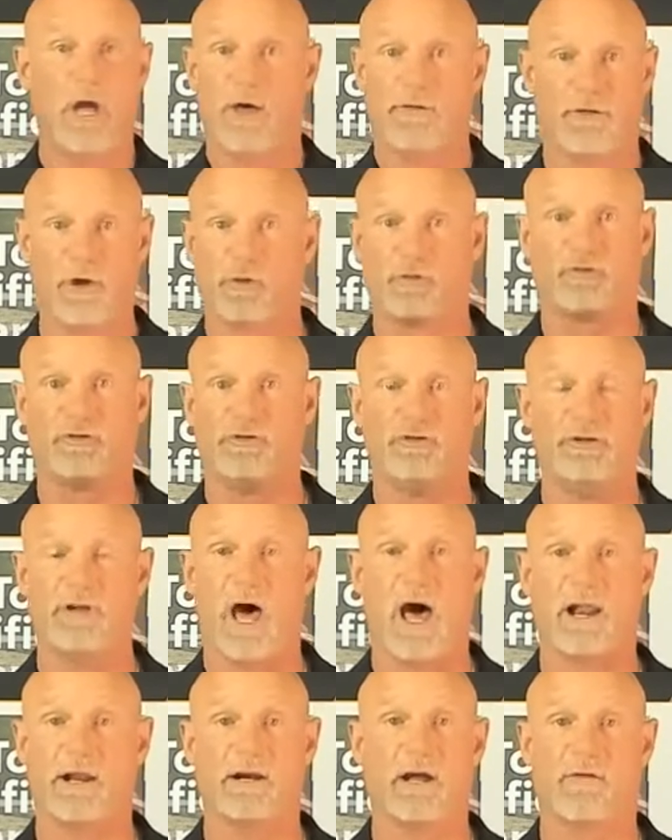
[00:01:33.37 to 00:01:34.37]
there's
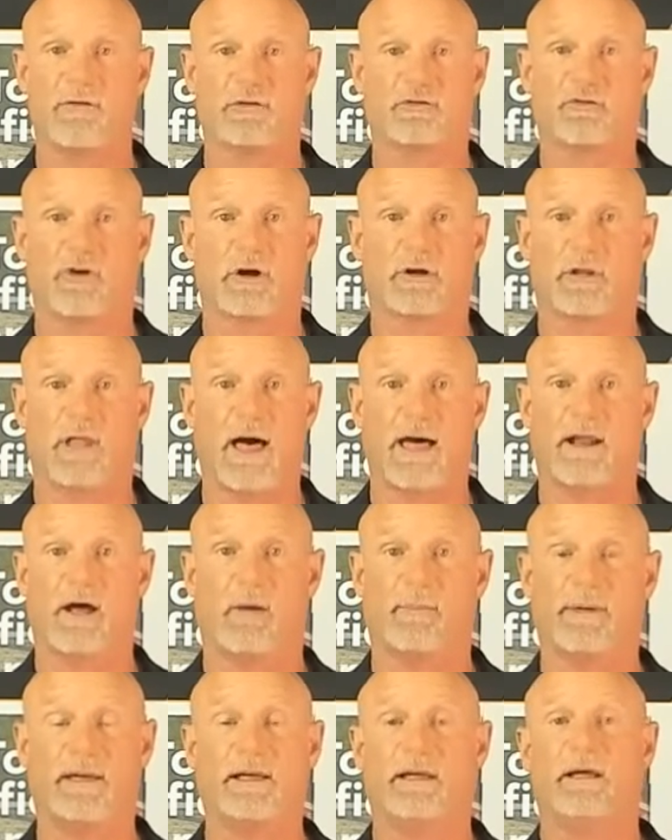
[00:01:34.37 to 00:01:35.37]
not another truck
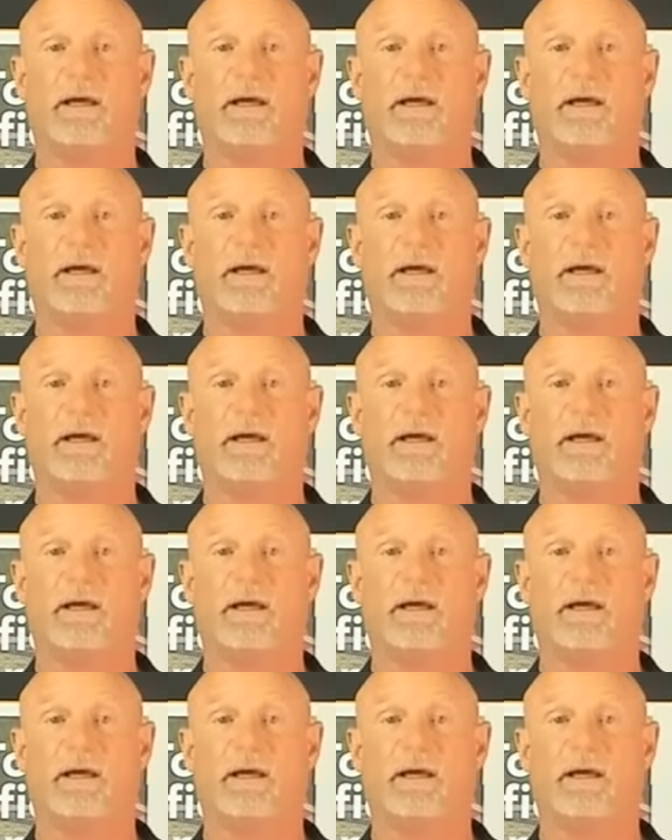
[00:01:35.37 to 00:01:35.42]
lineup